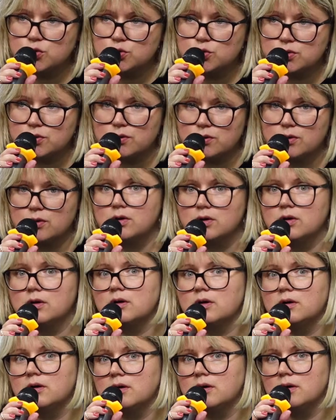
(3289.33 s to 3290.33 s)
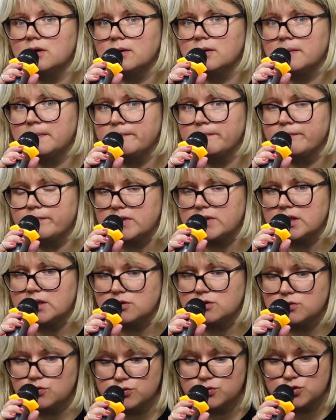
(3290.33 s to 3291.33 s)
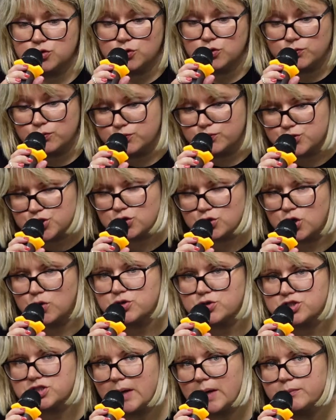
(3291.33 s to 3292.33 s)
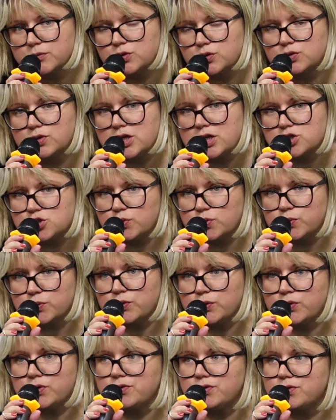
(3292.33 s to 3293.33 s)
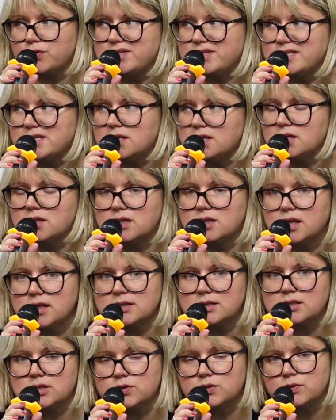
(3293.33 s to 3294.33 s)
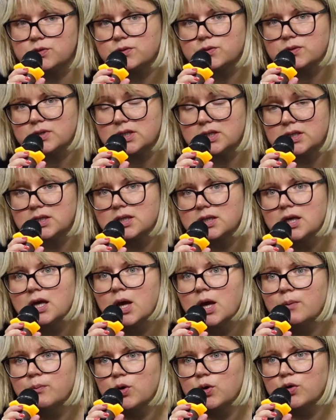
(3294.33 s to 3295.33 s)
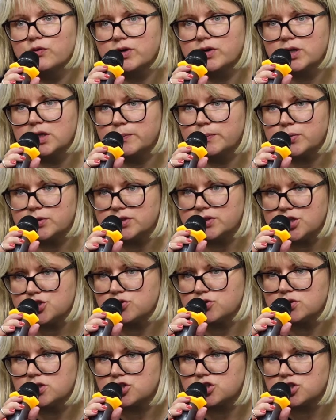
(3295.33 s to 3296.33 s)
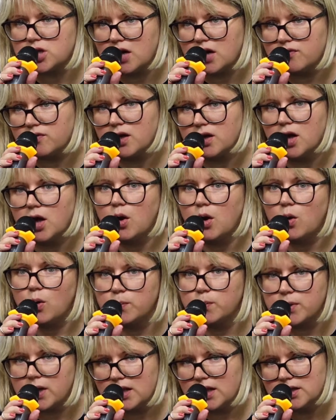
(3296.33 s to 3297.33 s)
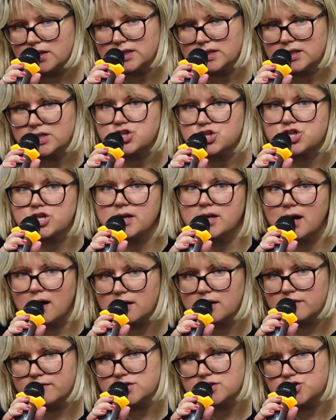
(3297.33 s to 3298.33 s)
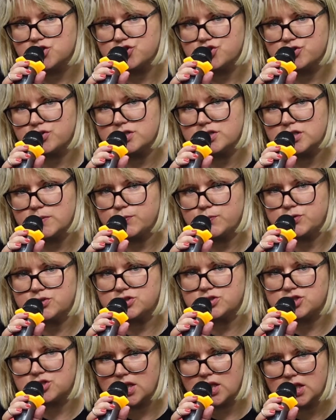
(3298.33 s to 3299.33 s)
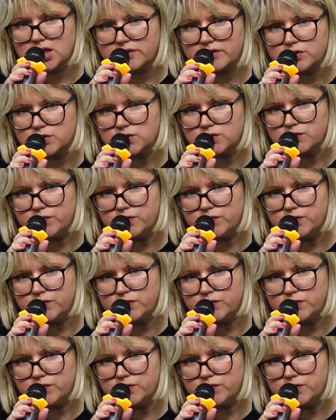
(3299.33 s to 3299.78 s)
Prior 24th uh, of February, prior to the full-scale invasion of Russia on uh, our territory, we were speaking that the state